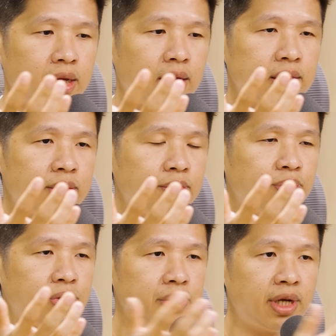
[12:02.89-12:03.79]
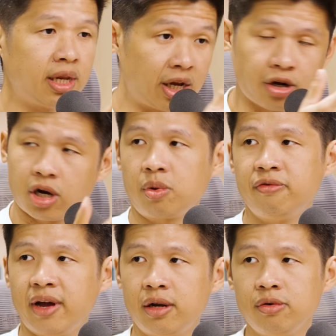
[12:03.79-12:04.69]
it doesn't produce any economic
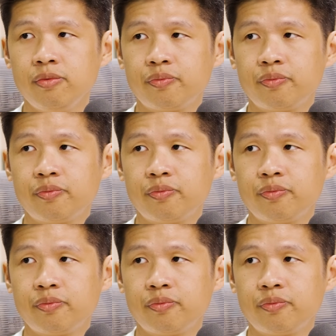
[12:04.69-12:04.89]
value.